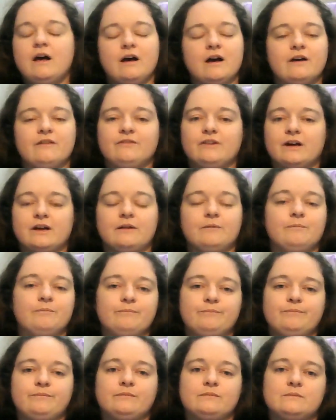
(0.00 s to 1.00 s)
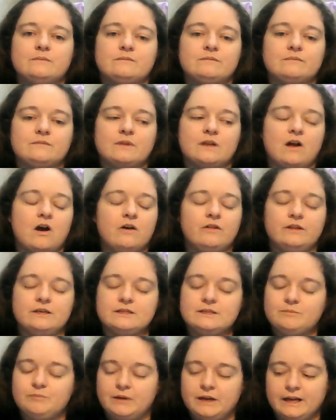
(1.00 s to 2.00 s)
I've got all
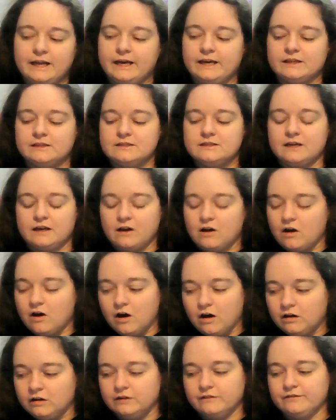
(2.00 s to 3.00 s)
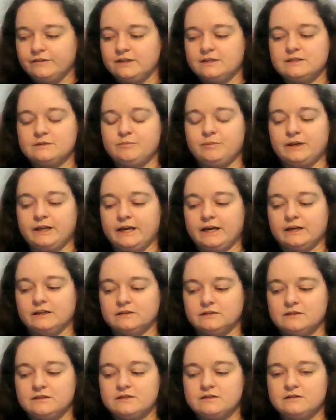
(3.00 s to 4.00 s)
these plans, like all of these
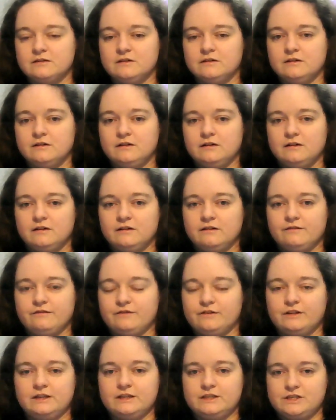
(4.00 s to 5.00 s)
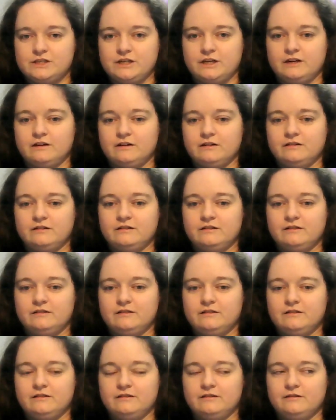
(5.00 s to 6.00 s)
plans for this year,
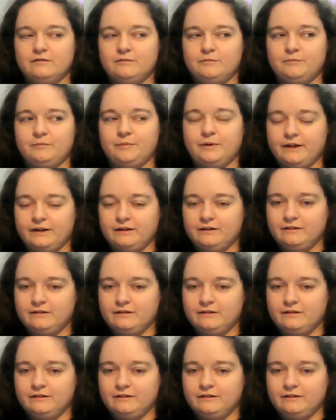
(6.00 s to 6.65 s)
but